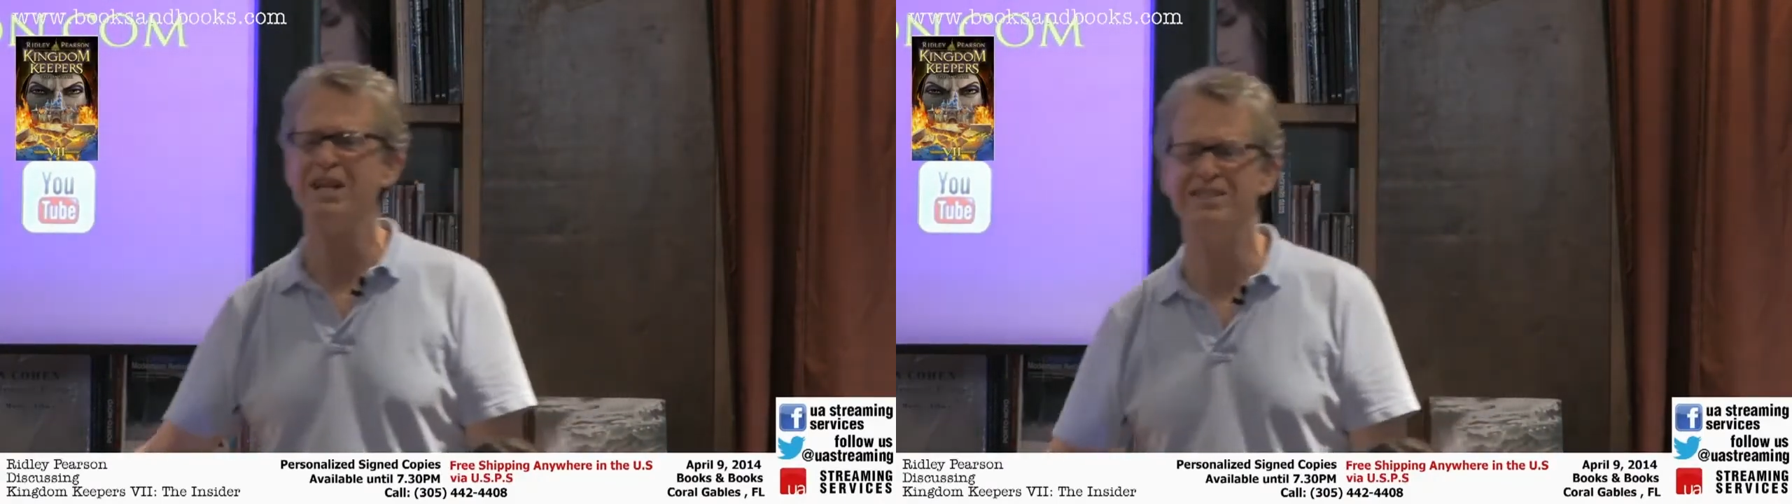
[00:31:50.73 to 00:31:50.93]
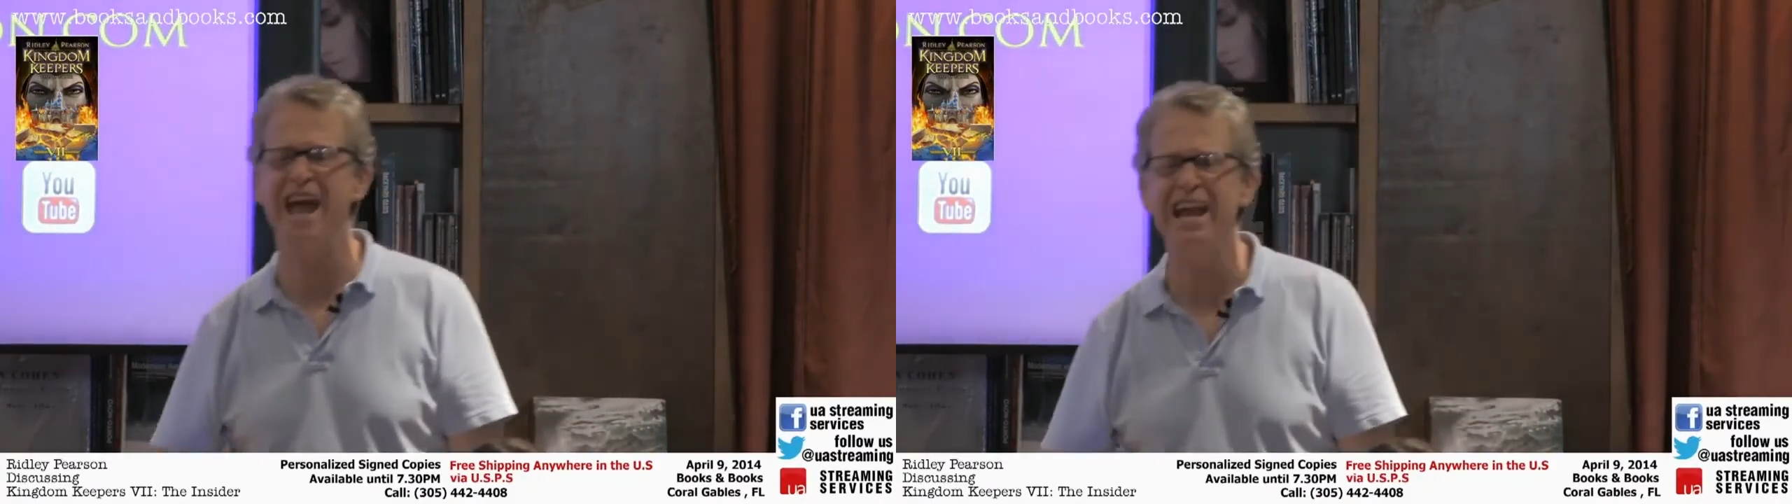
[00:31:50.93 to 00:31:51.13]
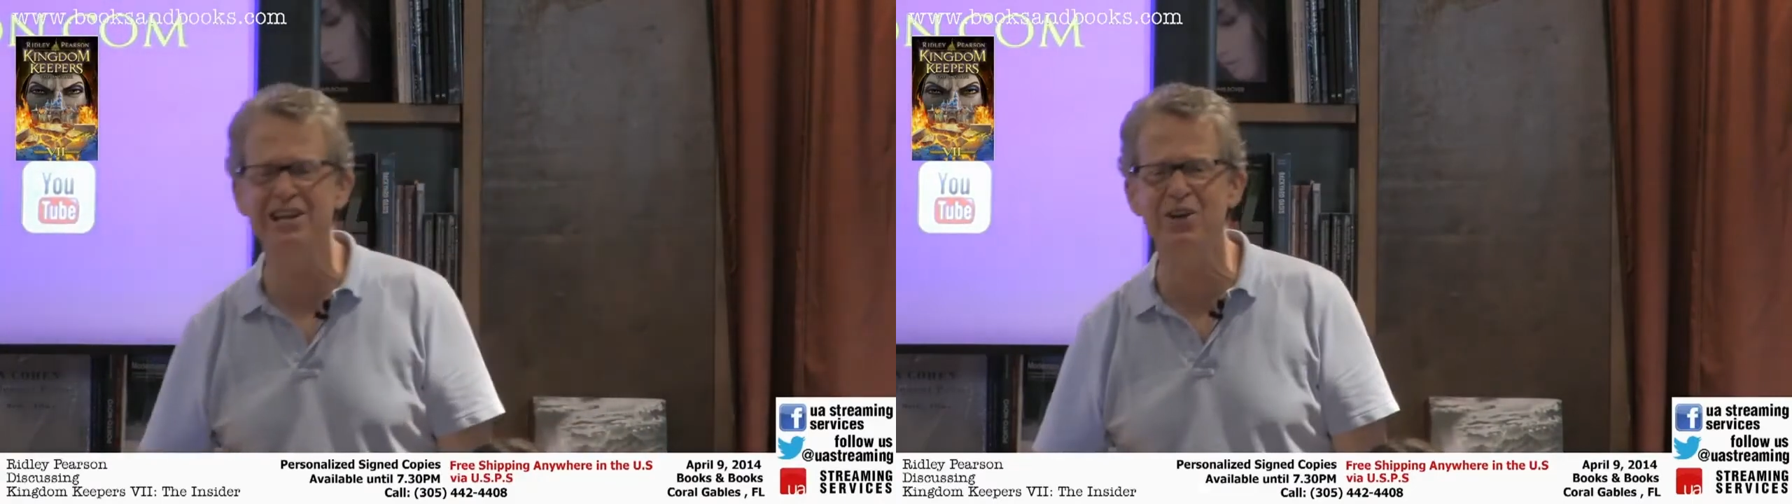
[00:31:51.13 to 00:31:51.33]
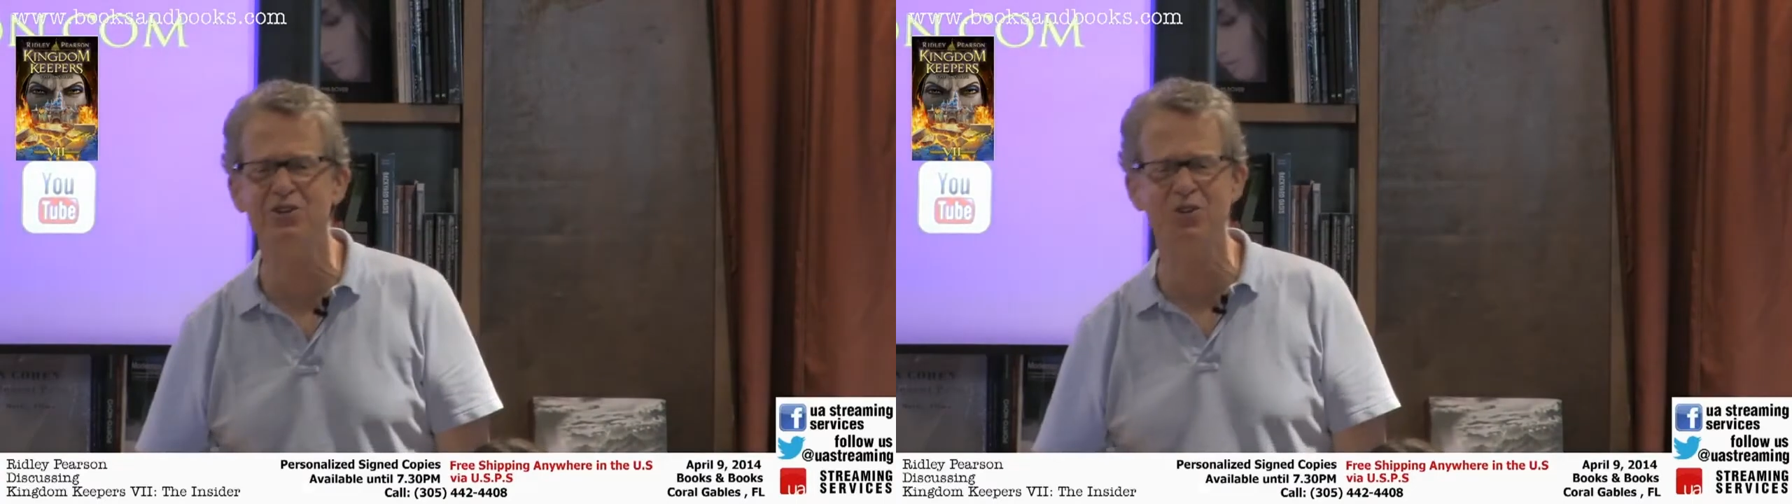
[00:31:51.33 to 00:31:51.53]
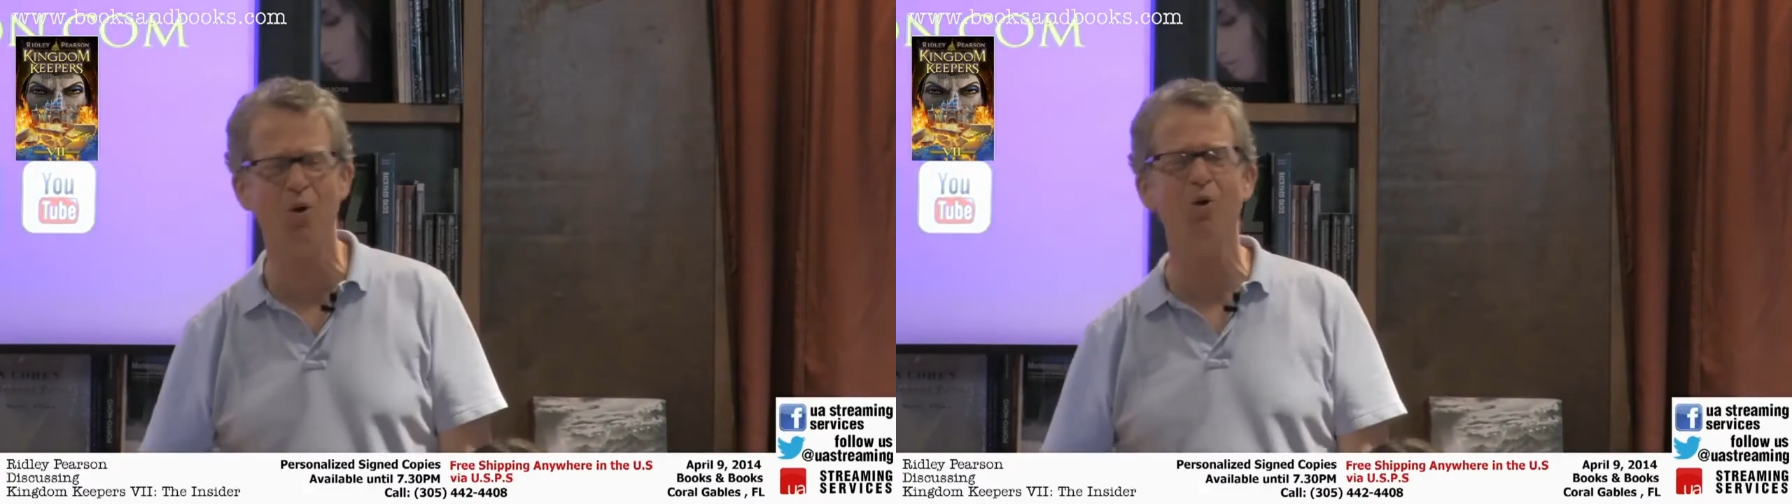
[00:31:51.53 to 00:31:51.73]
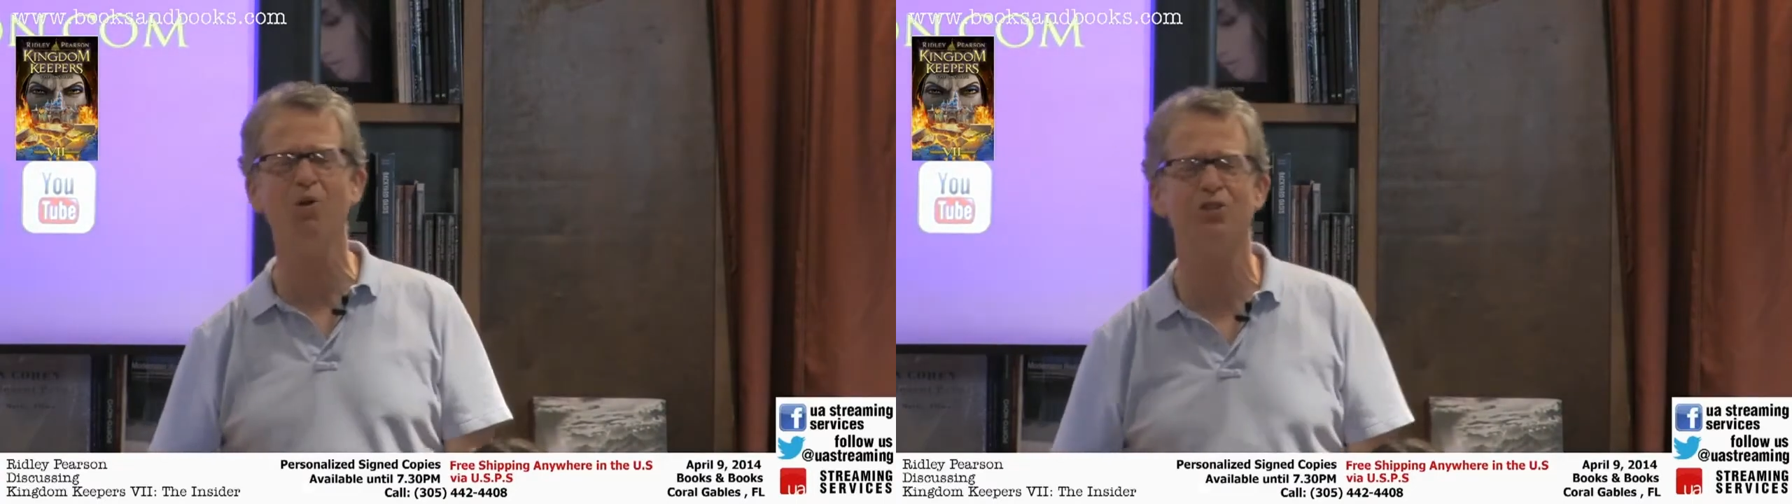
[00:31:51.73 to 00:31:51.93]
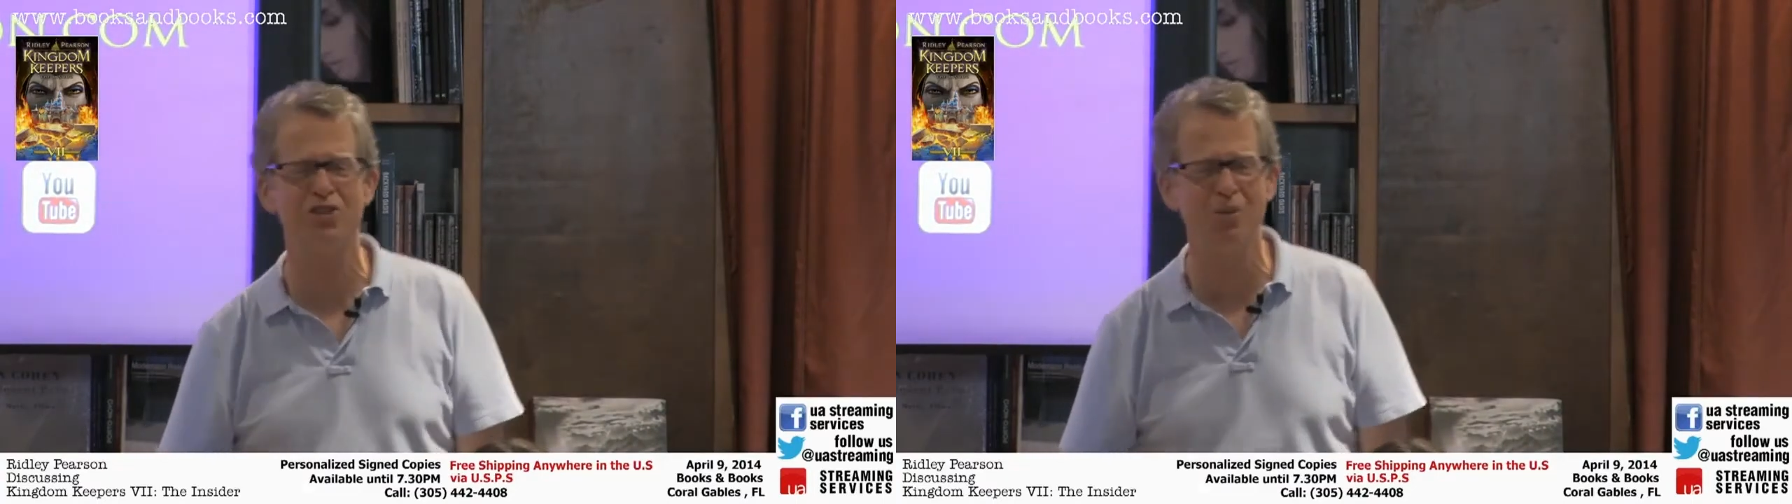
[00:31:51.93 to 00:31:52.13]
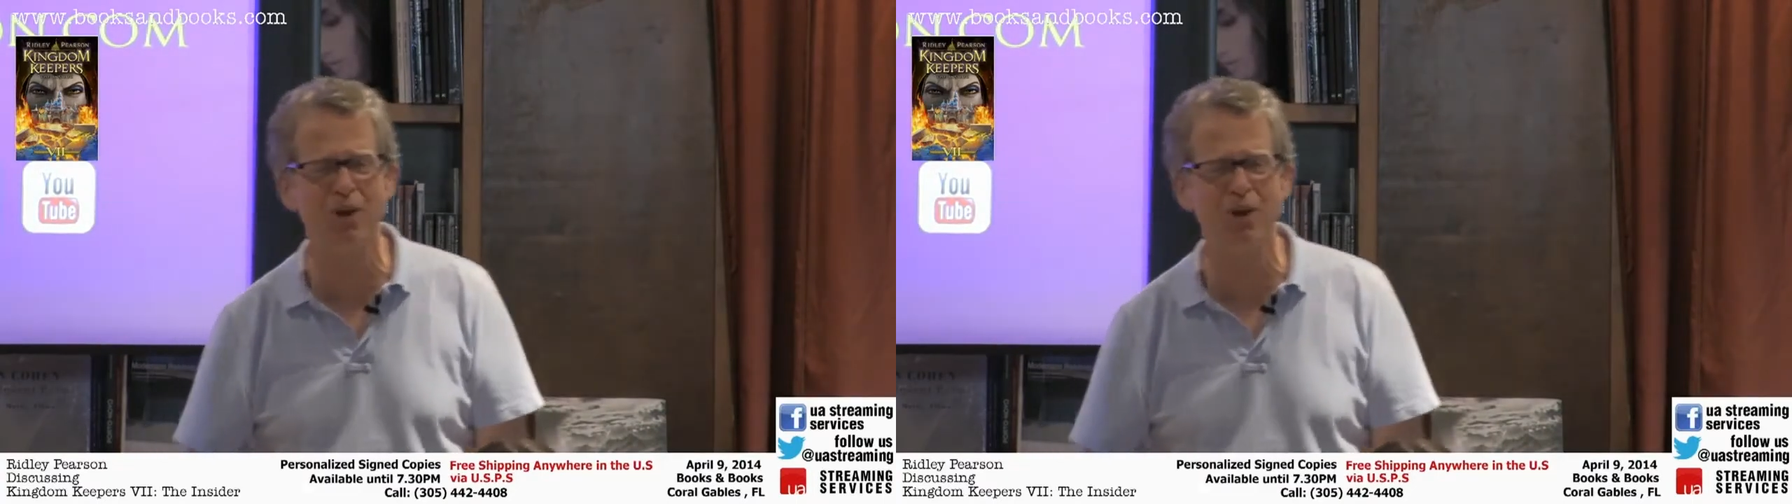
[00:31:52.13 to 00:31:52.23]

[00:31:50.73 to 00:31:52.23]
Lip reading: 10 years old or something? We're going